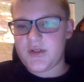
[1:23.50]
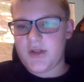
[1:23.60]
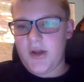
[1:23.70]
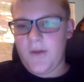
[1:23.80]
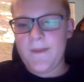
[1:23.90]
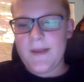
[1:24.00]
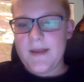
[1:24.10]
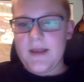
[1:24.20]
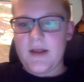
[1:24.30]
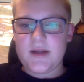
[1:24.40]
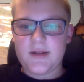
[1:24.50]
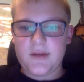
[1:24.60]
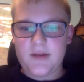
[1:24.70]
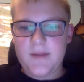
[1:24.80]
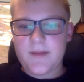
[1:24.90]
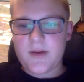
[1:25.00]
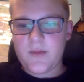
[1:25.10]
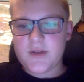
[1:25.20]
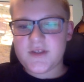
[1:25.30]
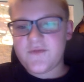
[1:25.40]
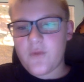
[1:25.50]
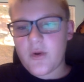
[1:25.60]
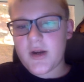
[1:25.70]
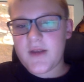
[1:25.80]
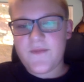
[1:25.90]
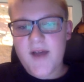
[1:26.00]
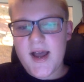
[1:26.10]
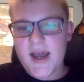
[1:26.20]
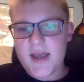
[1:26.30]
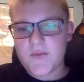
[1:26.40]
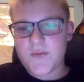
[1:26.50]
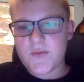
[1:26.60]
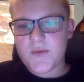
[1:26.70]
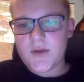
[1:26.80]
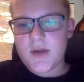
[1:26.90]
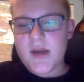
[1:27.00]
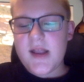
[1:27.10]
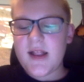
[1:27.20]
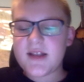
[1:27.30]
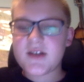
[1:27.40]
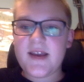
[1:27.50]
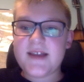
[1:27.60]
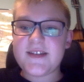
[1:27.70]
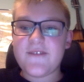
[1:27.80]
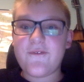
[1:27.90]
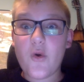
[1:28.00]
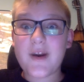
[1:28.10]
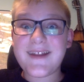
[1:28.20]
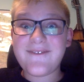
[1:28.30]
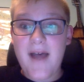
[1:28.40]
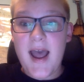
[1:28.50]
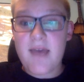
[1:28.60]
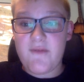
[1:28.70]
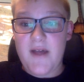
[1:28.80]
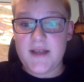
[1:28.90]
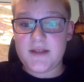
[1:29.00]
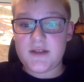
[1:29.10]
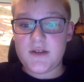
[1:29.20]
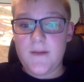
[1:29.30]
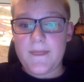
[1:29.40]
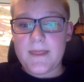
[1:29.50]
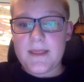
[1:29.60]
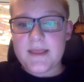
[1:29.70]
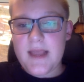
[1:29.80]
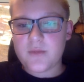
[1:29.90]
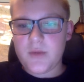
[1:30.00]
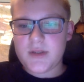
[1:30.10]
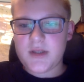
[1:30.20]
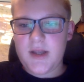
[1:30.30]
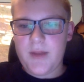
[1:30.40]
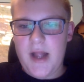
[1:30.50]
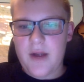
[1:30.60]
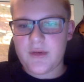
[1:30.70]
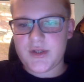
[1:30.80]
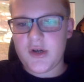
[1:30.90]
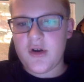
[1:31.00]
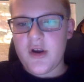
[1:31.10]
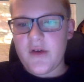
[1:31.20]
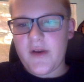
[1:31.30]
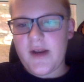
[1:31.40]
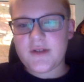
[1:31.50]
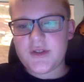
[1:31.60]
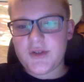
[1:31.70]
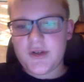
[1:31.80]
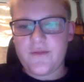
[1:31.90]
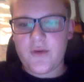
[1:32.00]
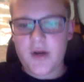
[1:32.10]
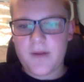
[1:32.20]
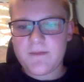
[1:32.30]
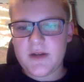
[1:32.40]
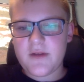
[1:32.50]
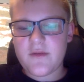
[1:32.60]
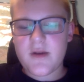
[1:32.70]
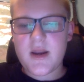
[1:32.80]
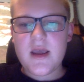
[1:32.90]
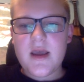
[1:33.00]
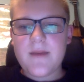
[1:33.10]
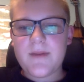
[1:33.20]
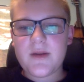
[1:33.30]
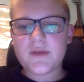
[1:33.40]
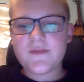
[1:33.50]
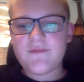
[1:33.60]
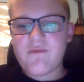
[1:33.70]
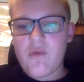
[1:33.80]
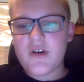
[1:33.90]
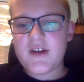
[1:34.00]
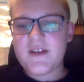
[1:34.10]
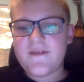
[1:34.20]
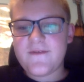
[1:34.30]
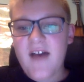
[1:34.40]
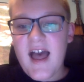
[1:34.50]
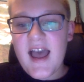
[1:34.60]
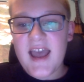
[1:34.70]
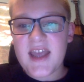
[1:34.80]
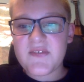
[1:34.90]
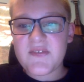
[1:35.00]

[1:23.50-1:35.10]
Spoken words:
ago. Got a little late, but it was 45. That's crazy. 45, guys. That was a couple hours ago. Right now it's 34, updated already, but it was 45.